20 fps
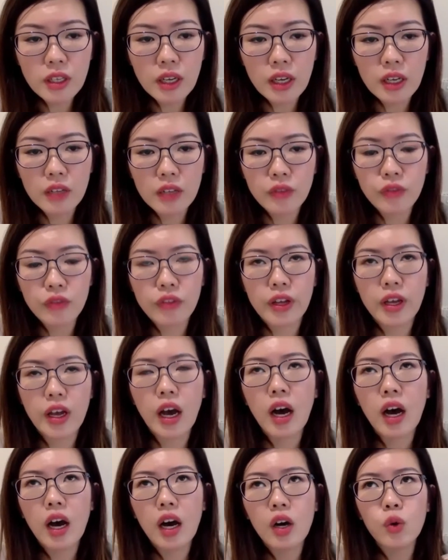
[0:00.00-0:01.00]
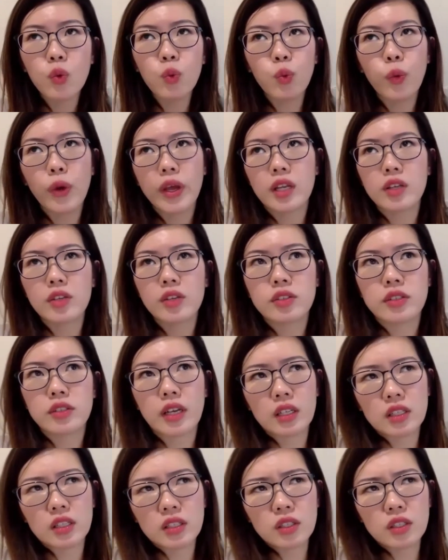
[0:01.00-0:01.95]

and there are ways that